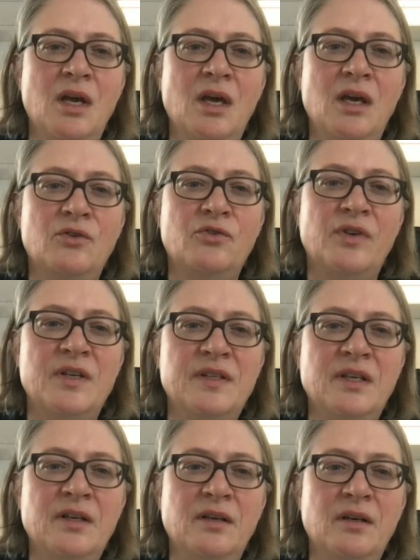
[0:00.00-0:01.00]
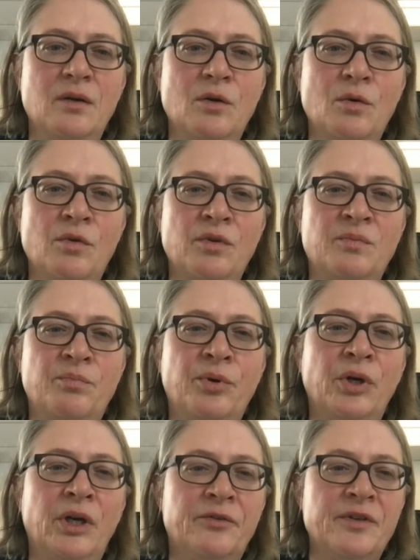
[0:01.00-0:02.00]
increasing
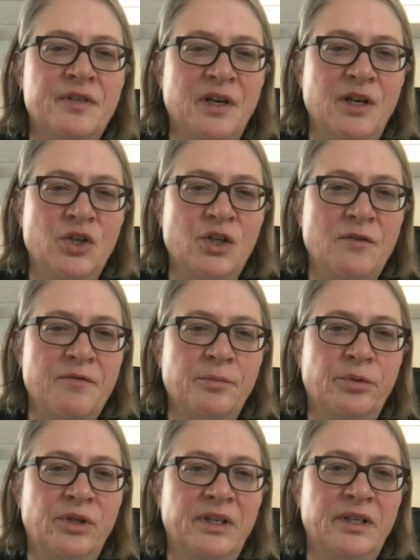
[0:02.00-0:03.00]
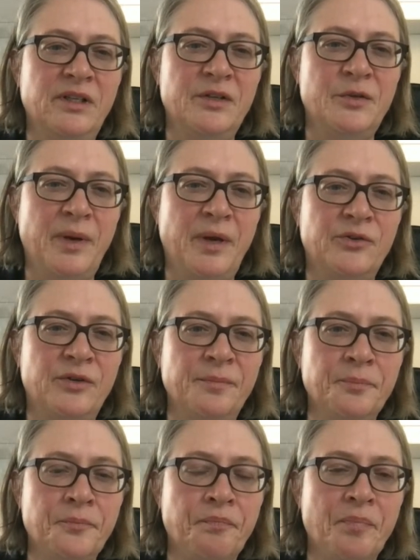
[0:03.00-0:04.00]
polarization of the political
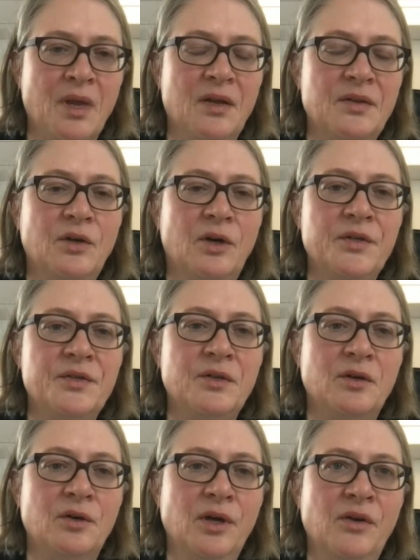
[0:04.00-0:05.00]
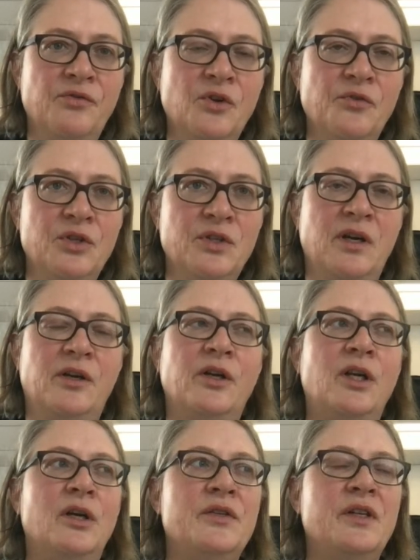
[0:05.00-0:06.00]
spectrum. It's also, if you take a
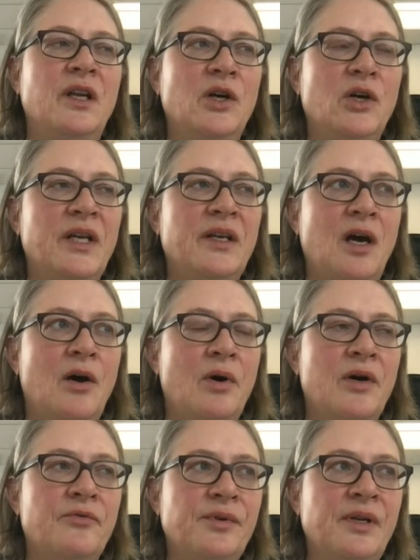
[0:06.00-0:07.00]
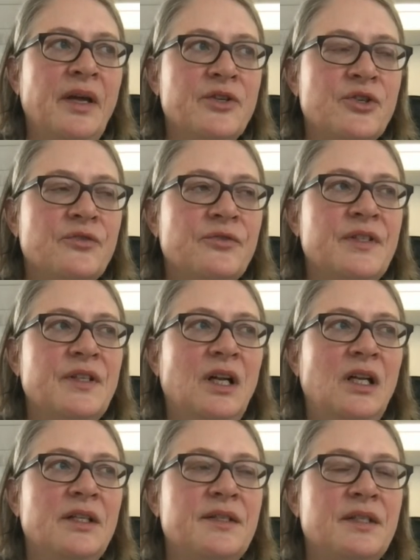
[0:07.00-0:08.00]
closer look at our election
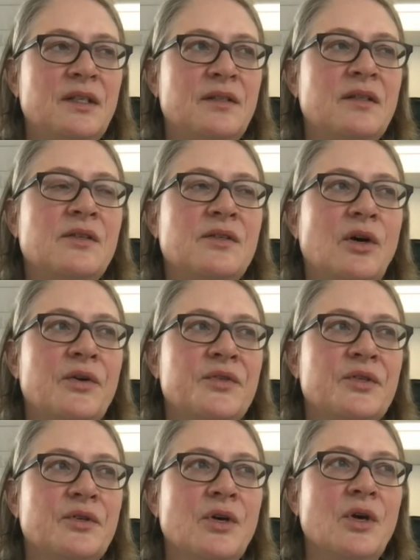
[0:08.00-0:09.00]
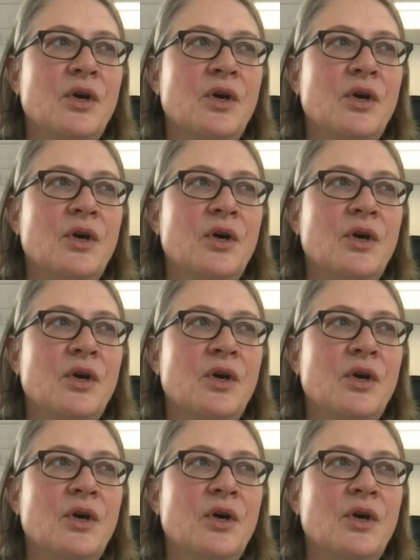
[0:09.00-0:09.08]
results, it's also